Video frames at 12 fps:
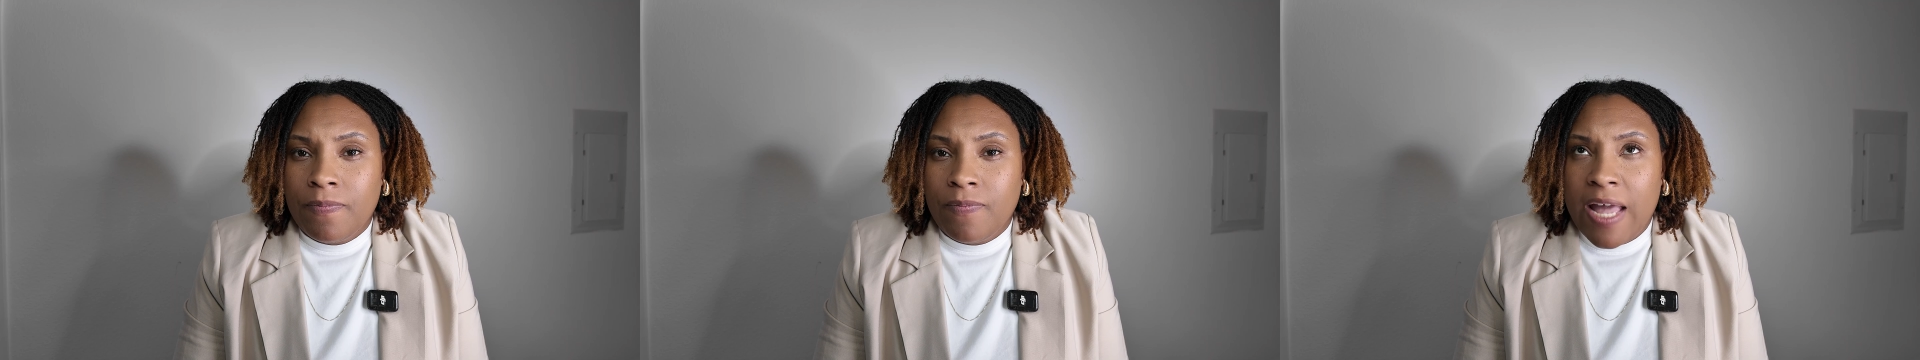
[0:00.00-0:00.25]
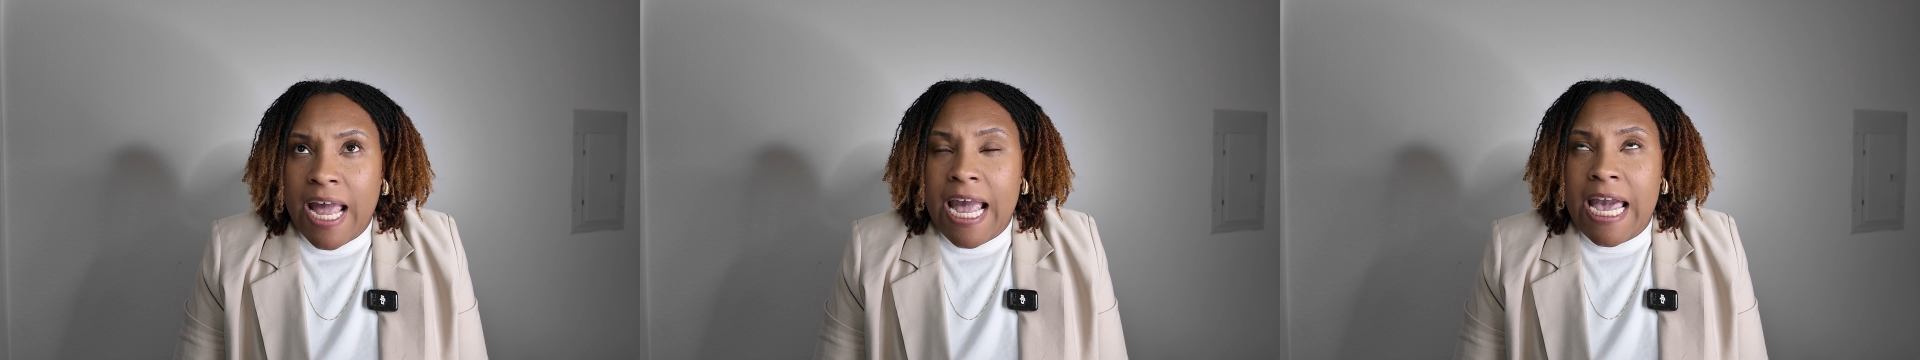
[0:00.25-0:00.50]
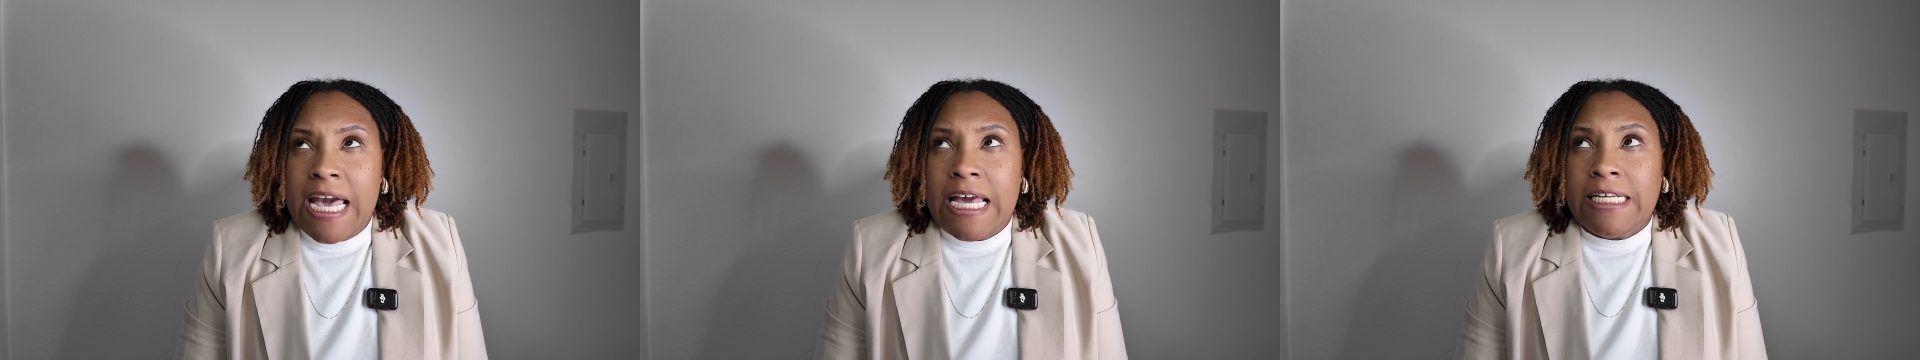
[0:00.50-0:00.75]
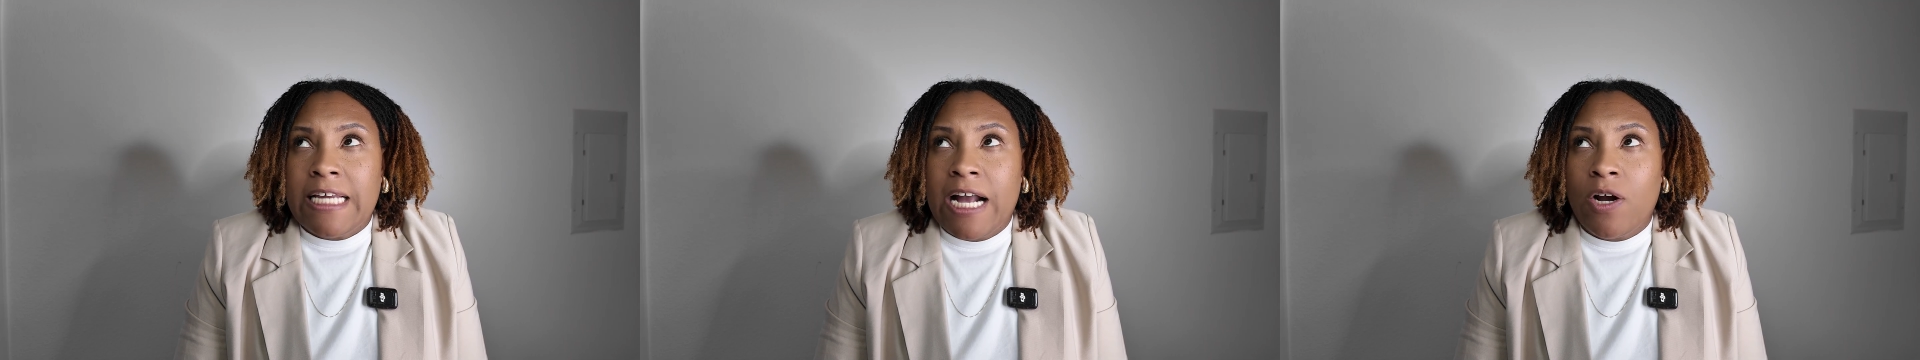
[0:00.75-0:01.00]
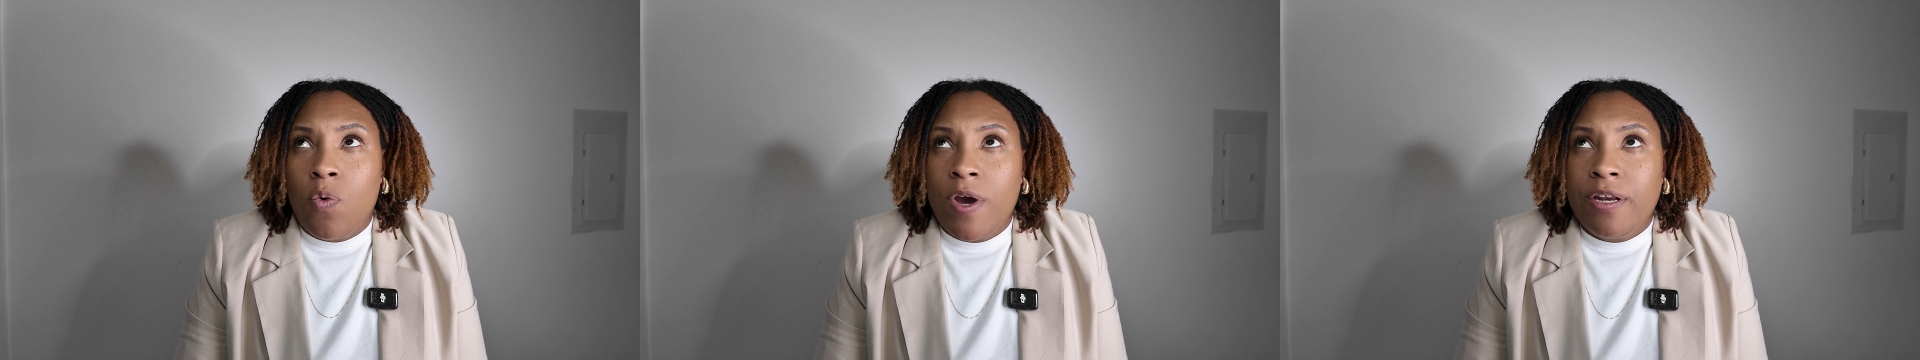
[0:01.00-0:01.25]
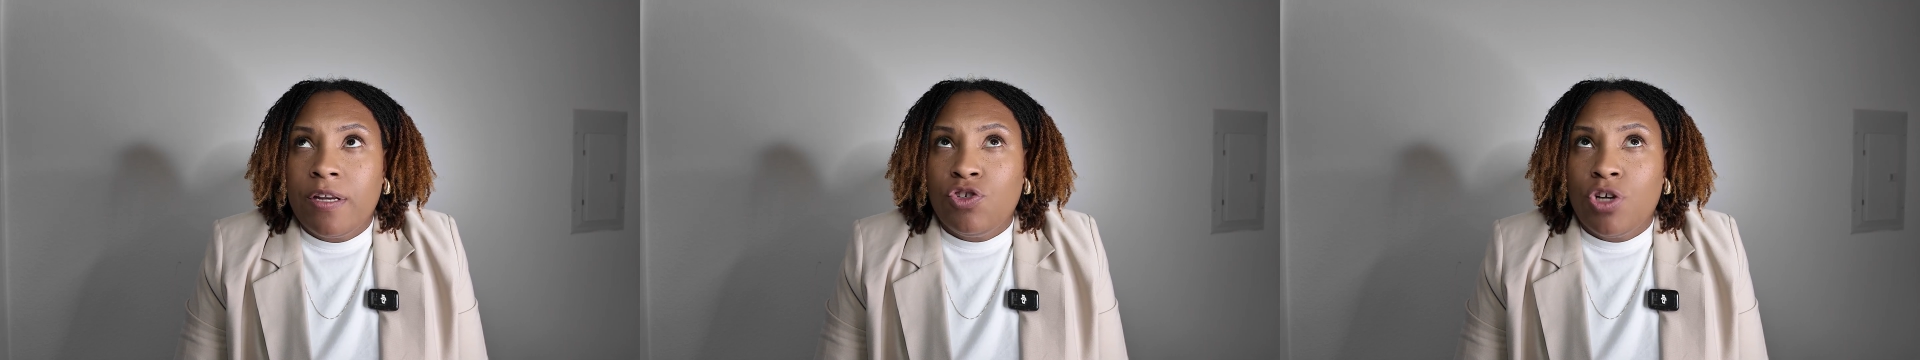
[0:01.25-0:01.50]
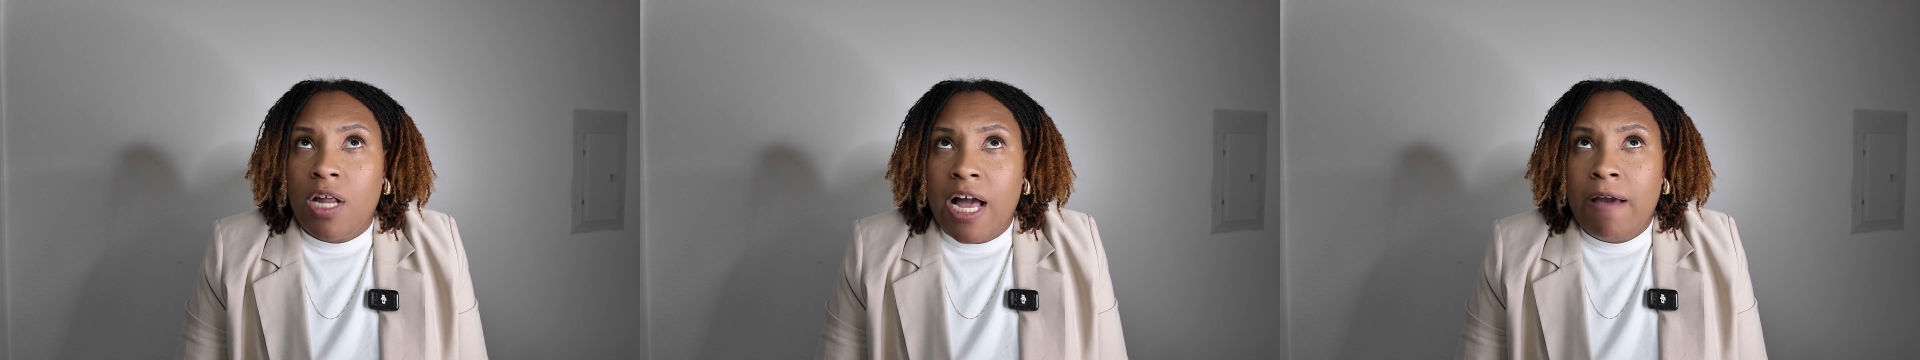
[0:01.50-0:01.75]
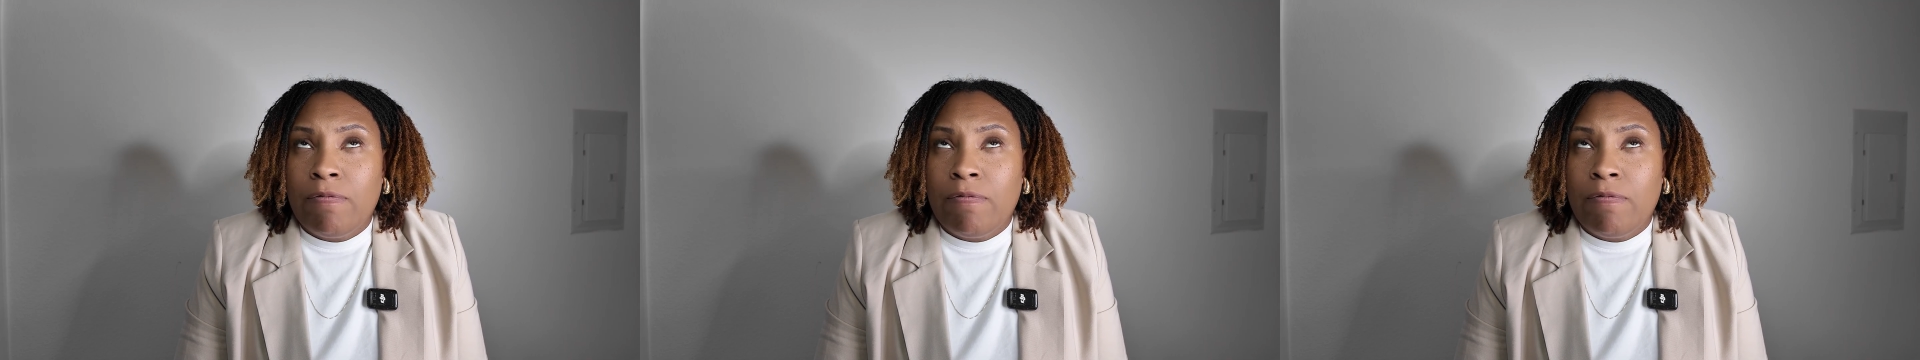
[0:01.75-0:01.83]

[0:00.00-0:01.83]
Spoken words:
And I quit July of